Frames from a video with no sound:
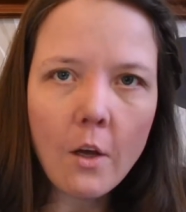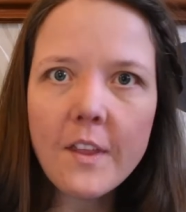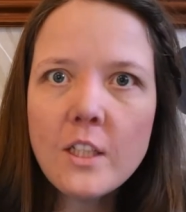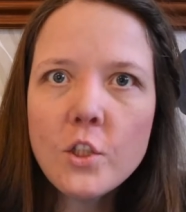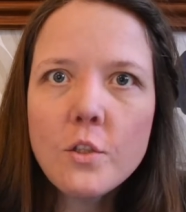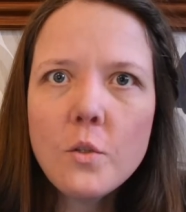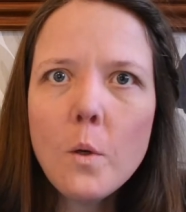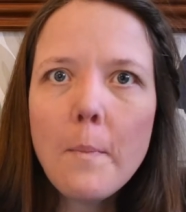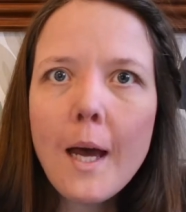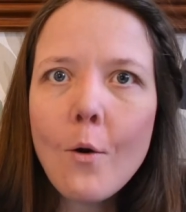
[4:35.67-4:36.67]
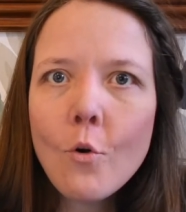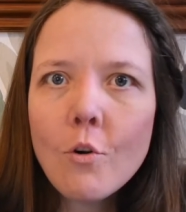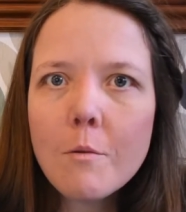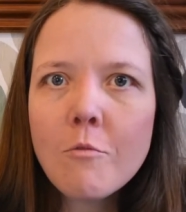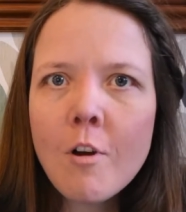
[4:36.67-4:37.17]
They should do a
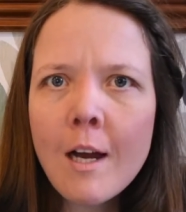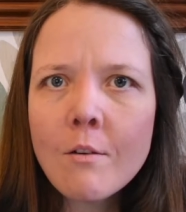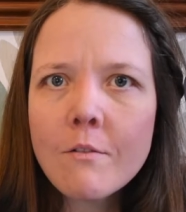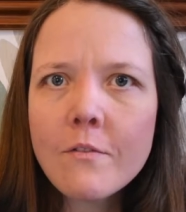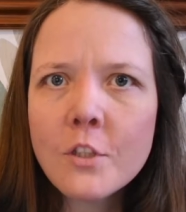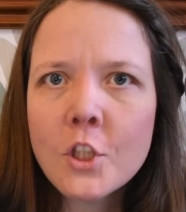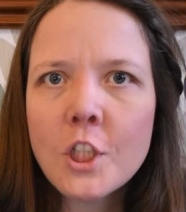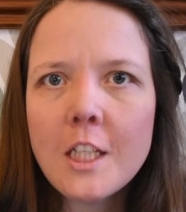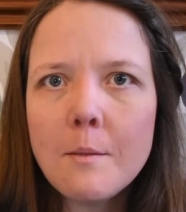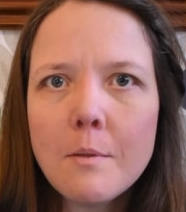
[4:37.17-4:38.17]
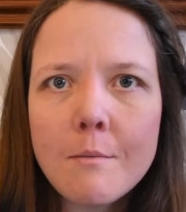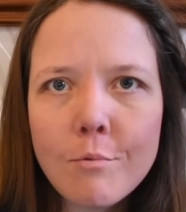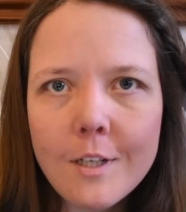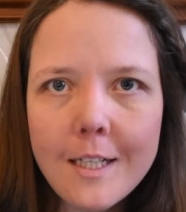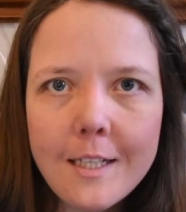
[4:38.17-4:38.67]
power up round for sheep
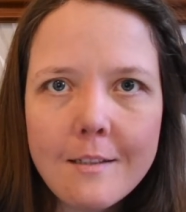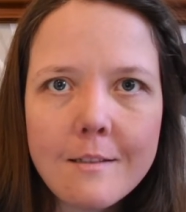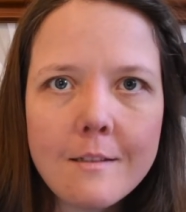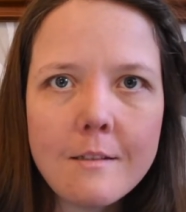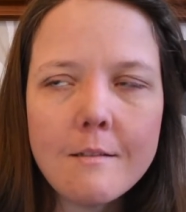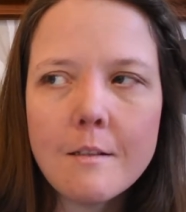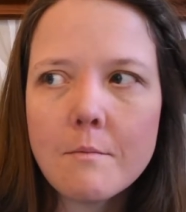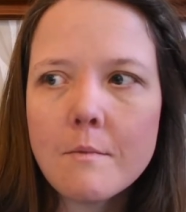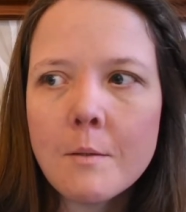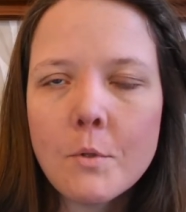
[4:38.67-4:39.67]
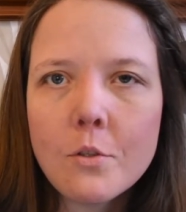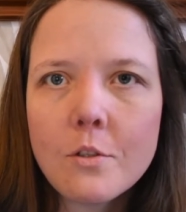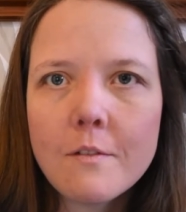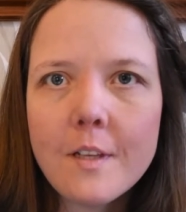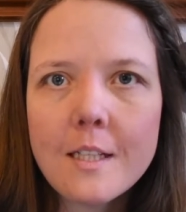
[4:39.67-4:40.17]
breeds. I'm not
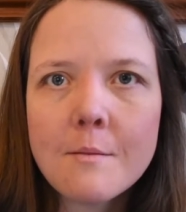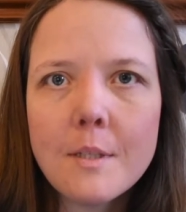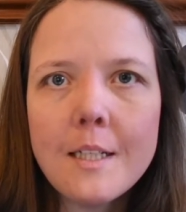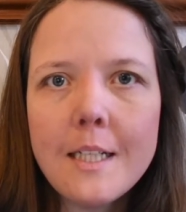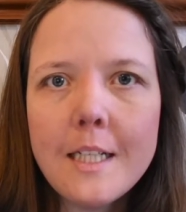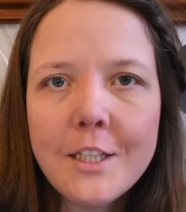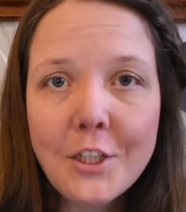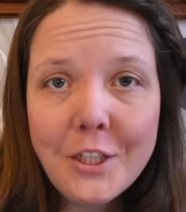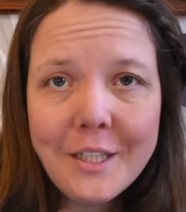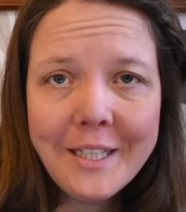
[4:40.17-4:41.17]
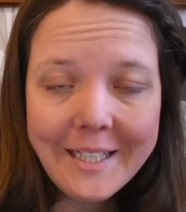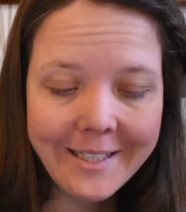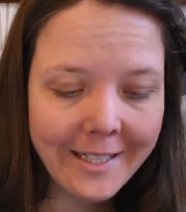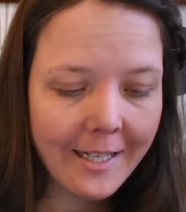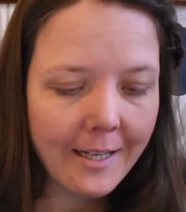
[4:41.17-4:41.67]
sure if that's a bit niche.
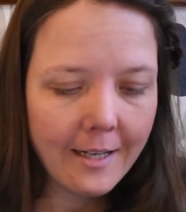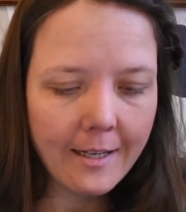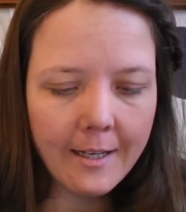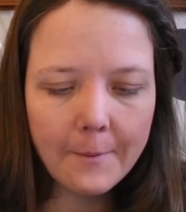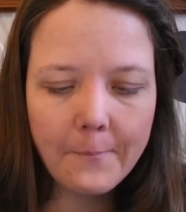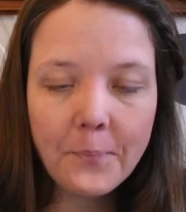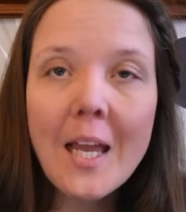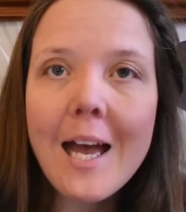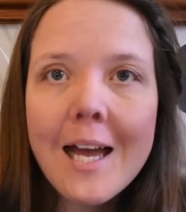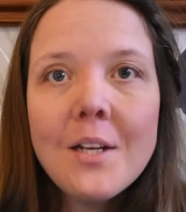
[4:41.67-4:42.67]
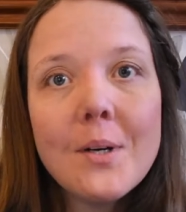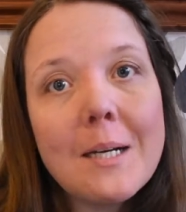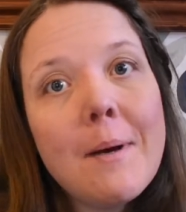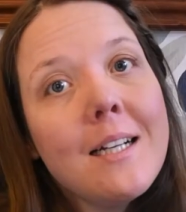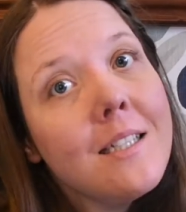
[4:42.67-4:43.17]

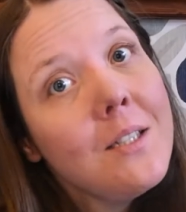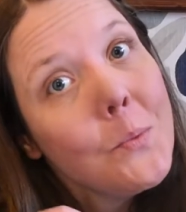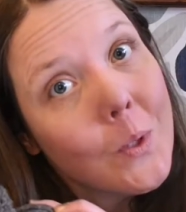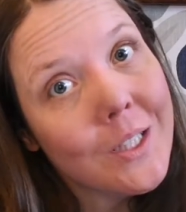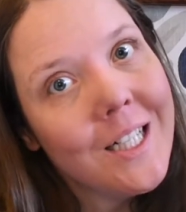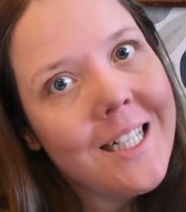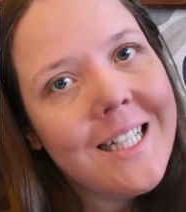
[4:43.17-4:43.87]
Anyway, back to the wool.